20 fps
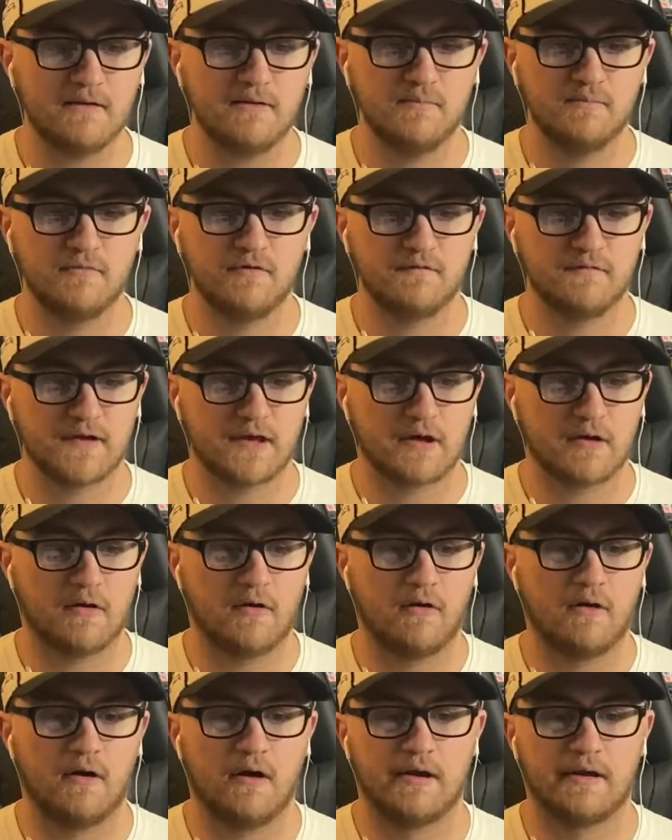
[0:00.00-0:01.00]
Moving
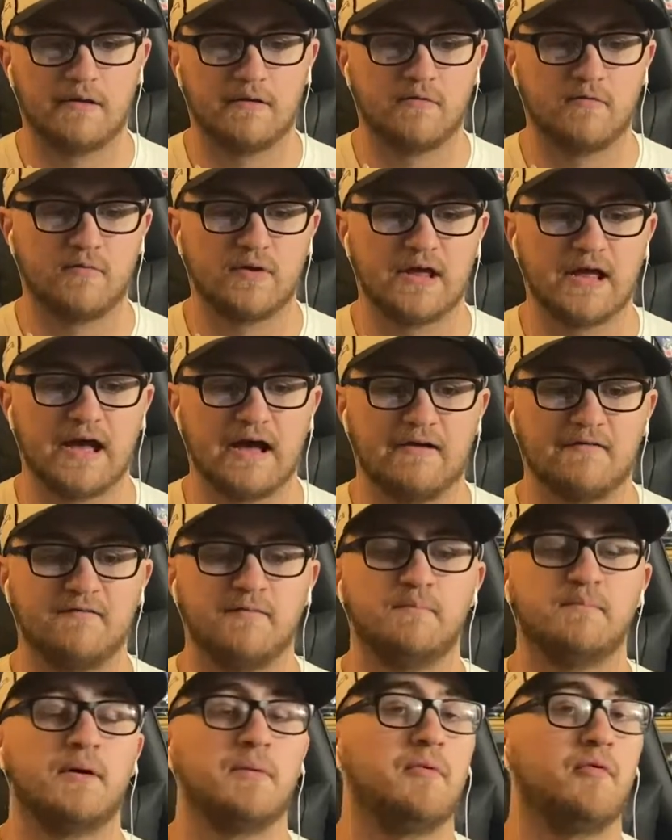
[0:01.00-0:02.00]
on, we have
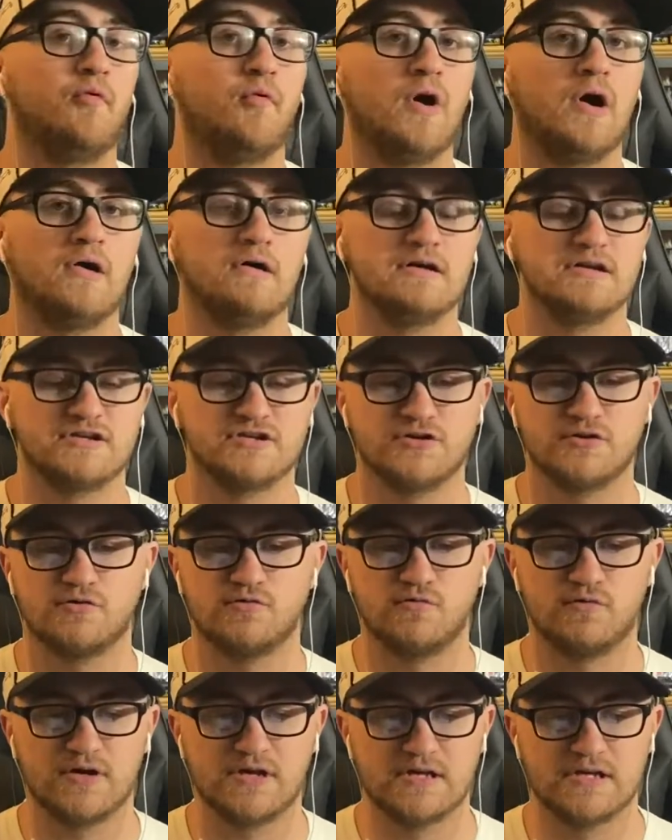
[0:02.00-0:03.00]
Bubba Wallace,
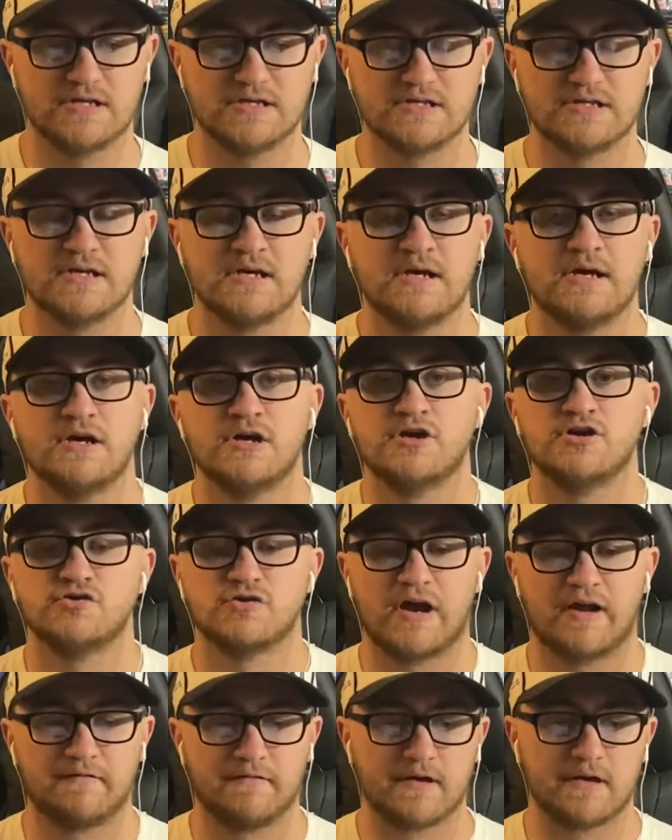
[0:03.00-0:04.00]
who is
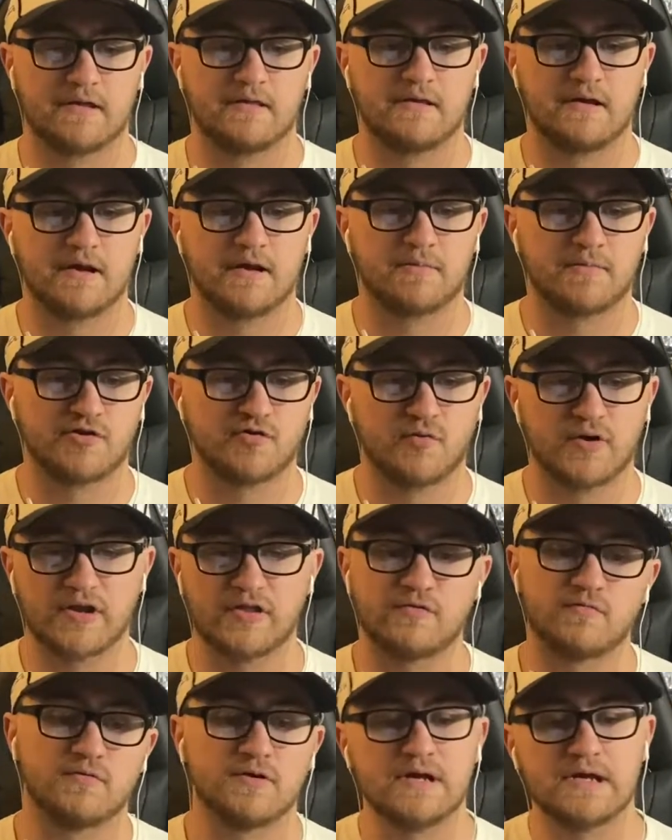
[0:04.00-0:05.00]
driving the number
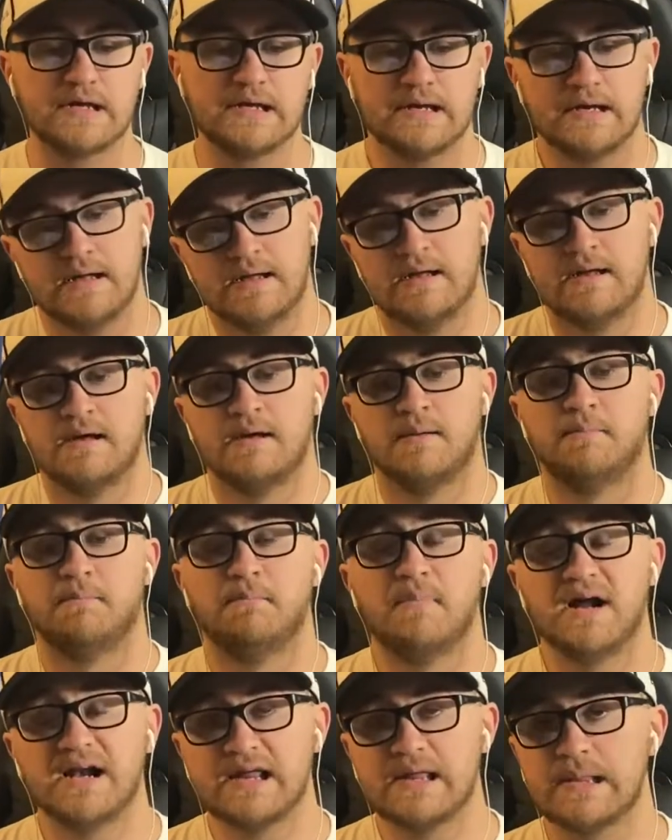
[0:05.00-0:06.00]
23
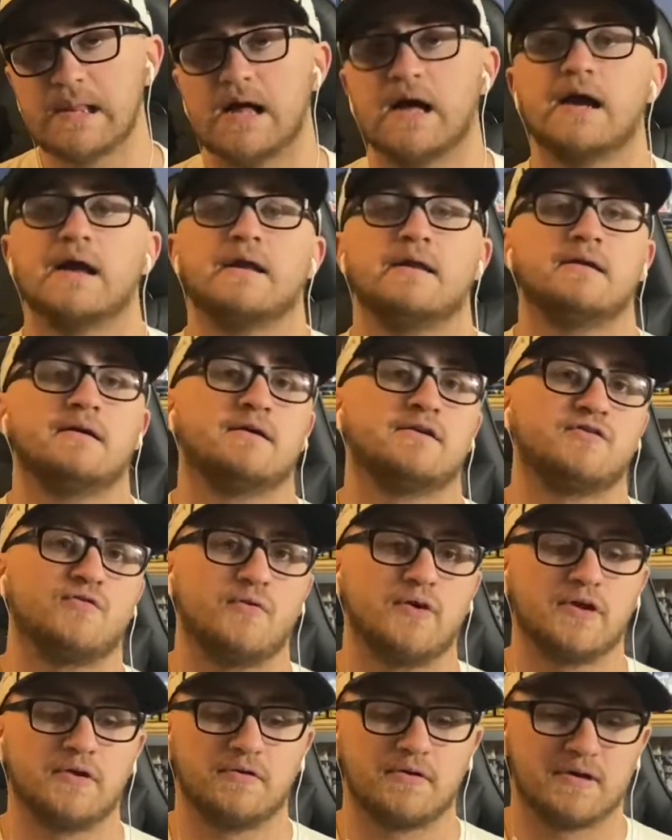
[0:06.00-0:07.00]
Moneyline
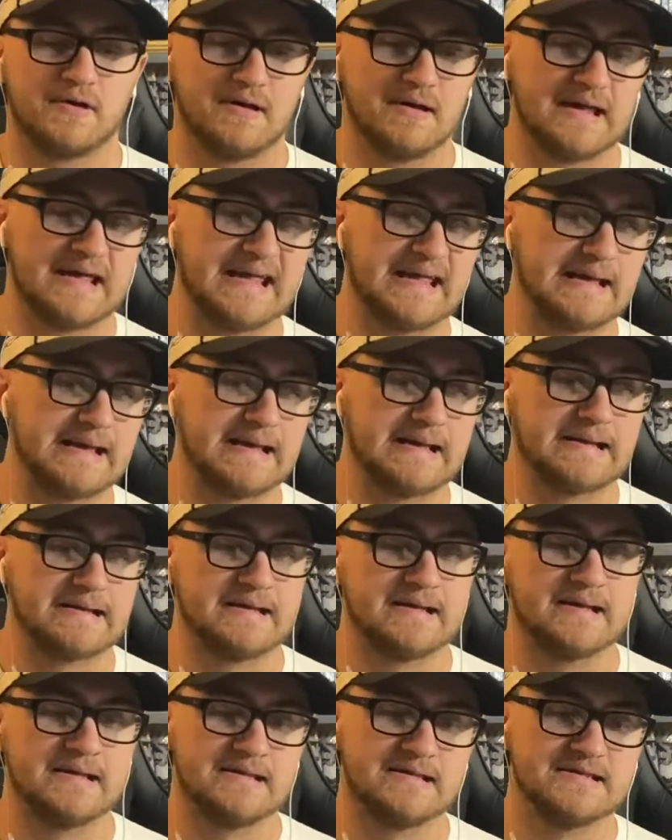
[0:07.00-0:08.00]
Toyota, and
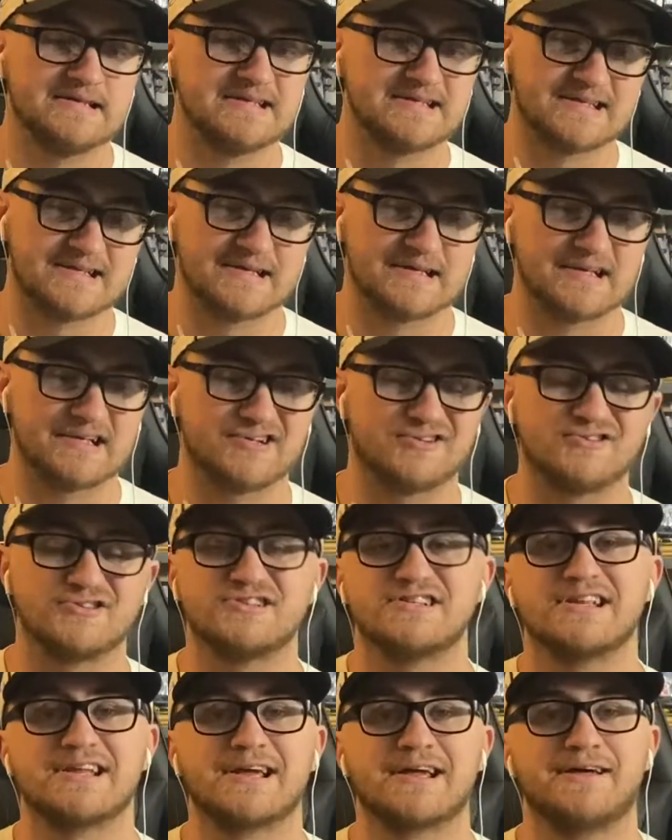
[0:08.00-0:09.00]
this is an
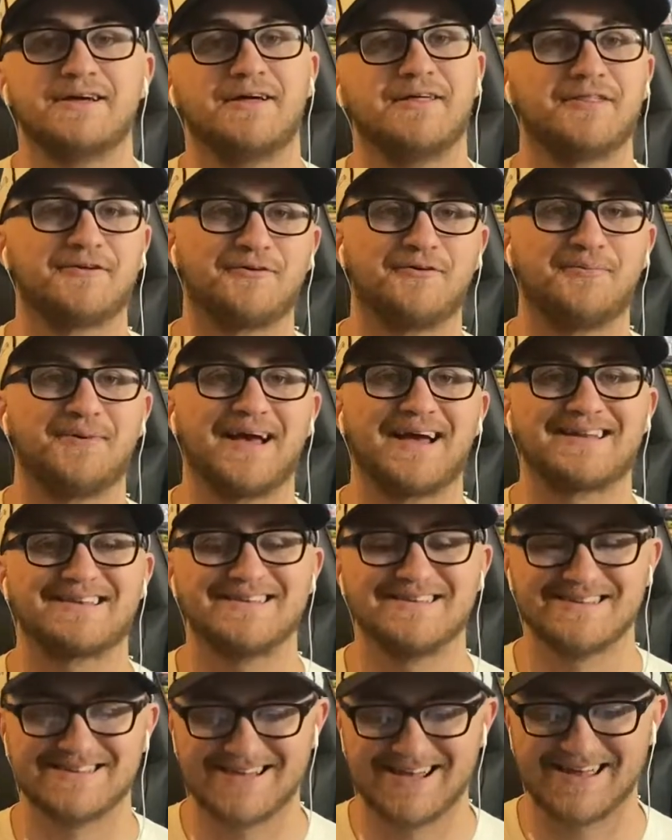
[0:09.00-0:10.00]
interesting throwback
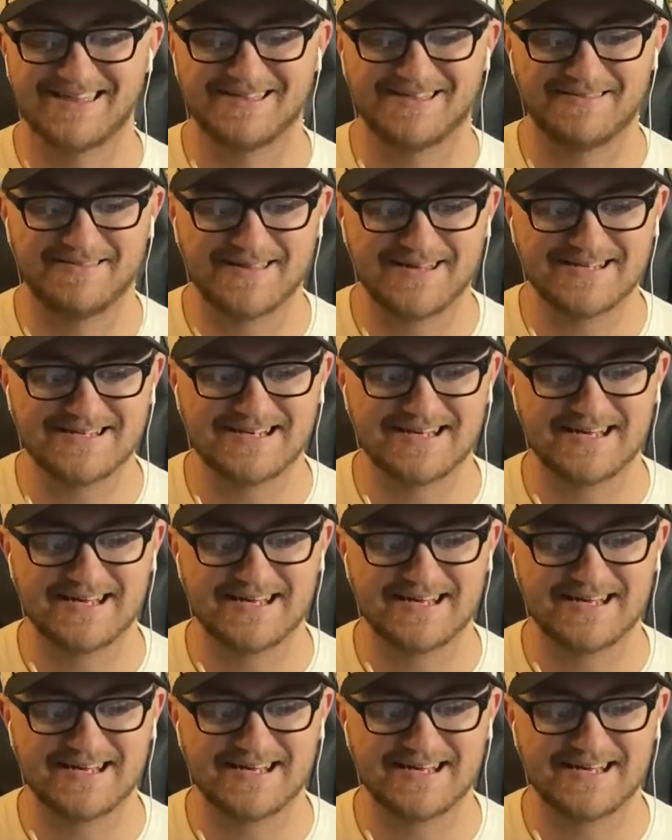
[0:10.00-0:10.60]
to say the least.